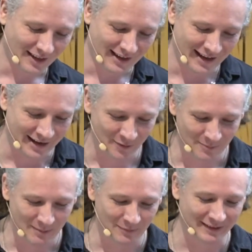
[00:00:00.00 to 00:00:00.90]
And I
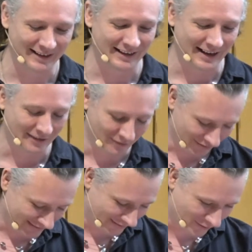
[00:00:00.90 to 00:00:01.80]
remember that he kind of
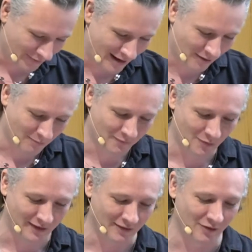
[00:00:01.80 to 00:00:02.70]
looked at the ground
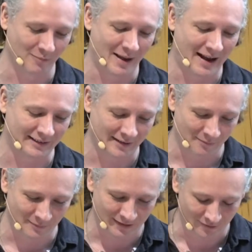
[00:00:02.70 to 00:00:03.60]
before he looked back
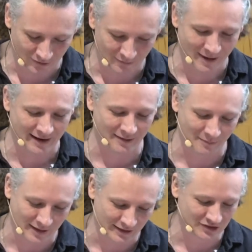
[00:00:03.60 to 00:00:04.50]
at me,
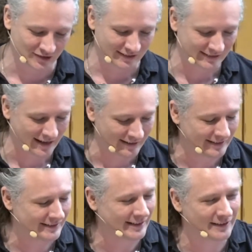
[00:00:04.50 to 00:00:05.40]
and he shook his head, and
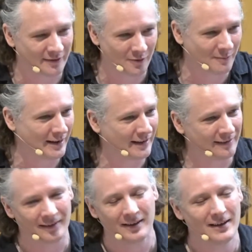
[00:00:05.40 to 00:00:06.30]
he said, you know,
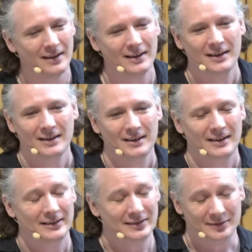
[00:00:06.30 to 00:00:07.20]
man,
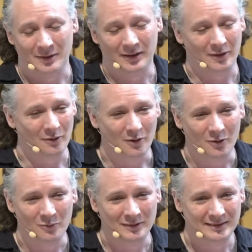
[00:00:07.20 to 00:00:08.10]
I just want to go
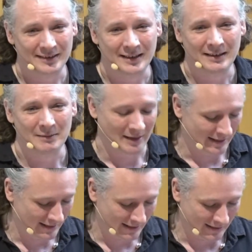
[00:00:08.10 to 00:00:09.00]
home and see my
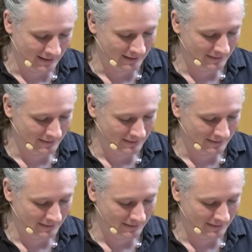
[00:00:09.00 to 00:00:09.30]
kid.